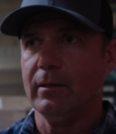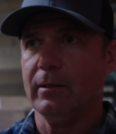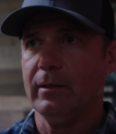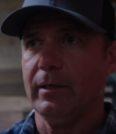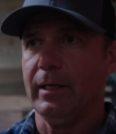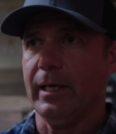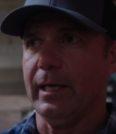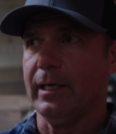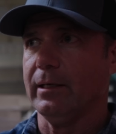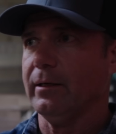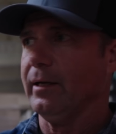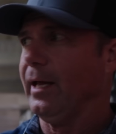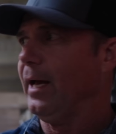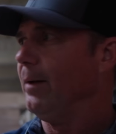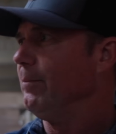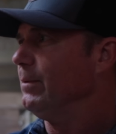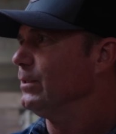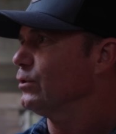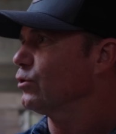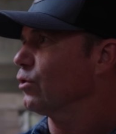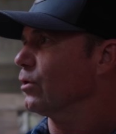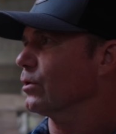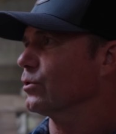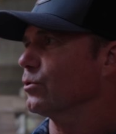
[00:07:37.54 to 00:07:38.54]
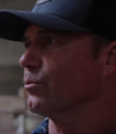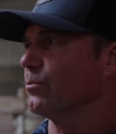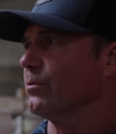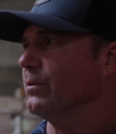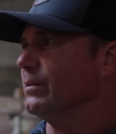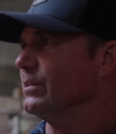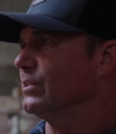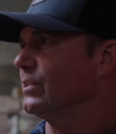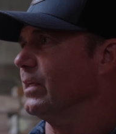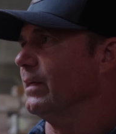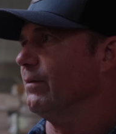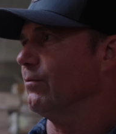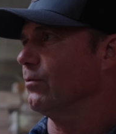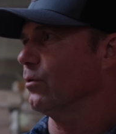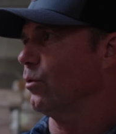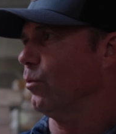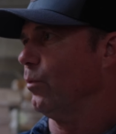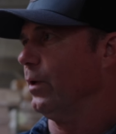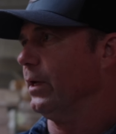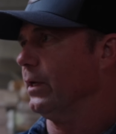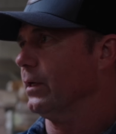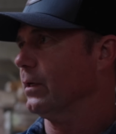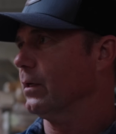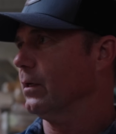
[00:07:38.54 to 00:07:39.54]
And how many trucks were we receiving a
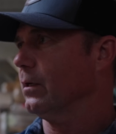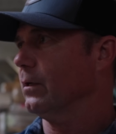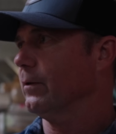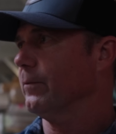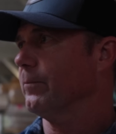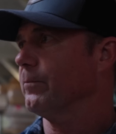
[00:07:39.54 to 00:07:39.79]
week?